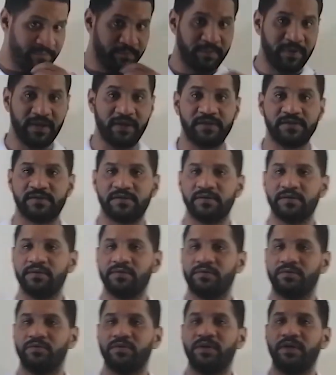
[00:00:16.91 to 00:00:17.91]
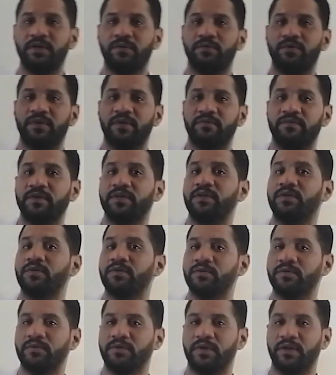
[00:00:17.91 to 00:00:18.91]
Please, to deal with the
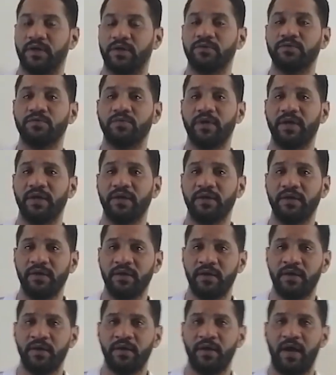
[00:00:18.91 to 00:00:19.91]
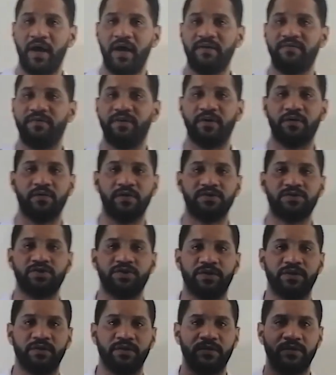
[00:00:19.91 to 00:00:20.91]
video in a good way, every
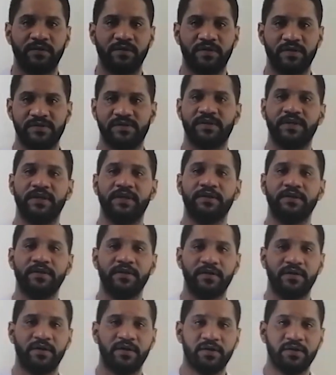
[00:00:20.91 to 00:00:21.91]
question is here.